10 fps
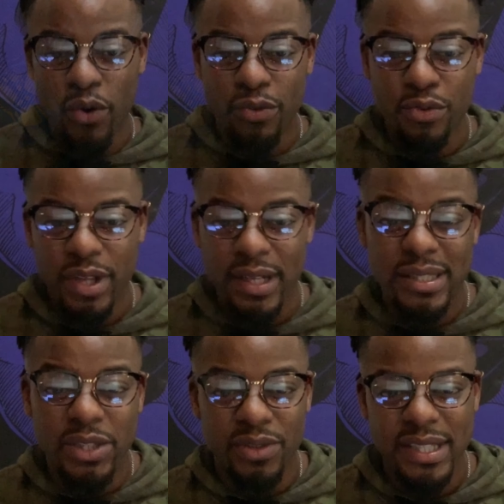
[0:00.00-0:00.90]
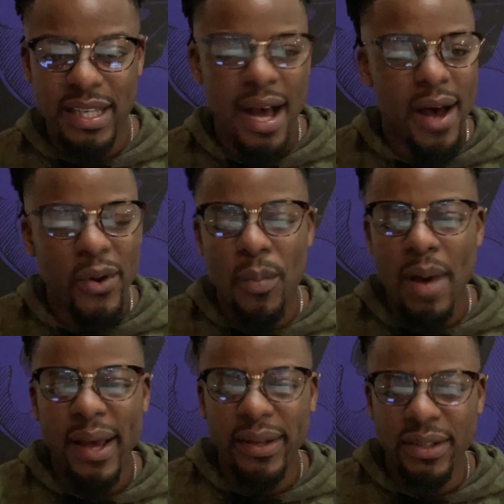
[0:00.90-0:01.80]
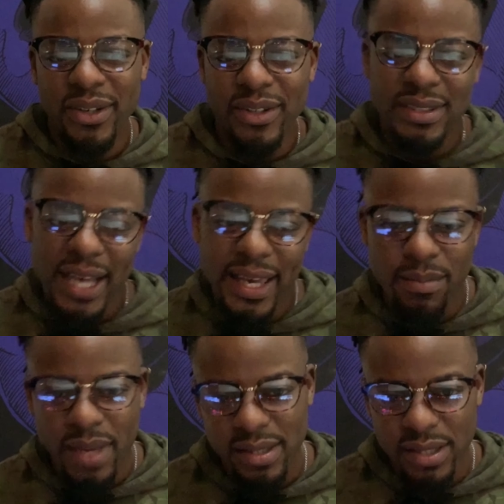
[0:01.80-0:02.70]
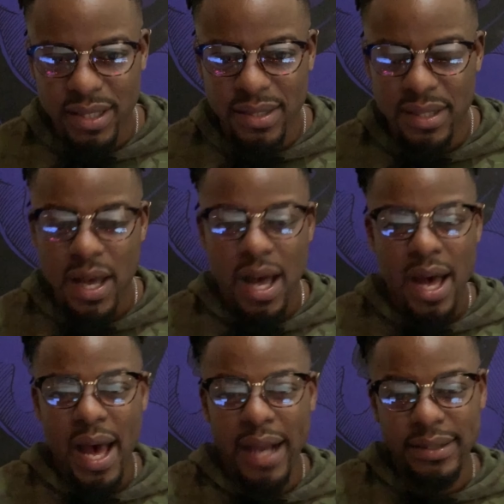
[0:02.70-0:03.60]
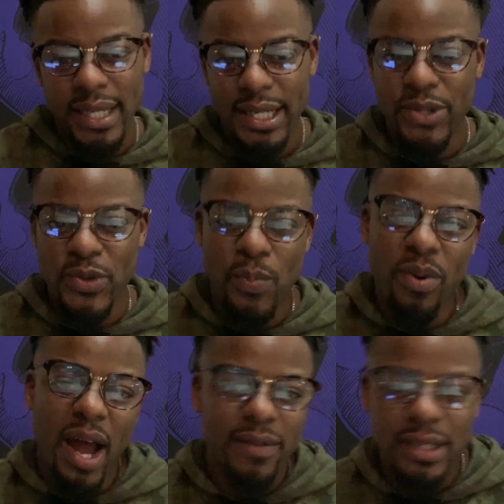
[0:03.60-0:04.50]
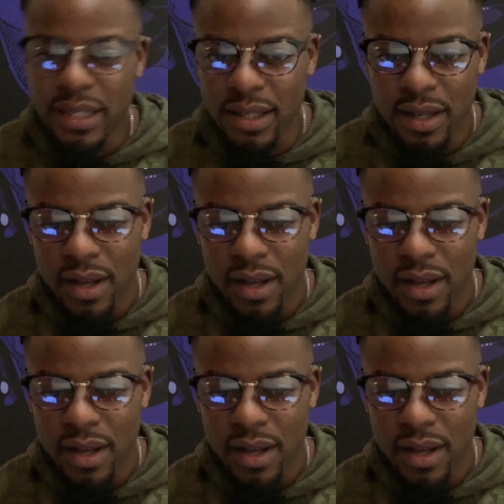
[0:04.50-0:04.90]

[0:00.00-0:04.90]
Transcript: through the nitty-gritty, I don't mind, taking messages and telling you privately,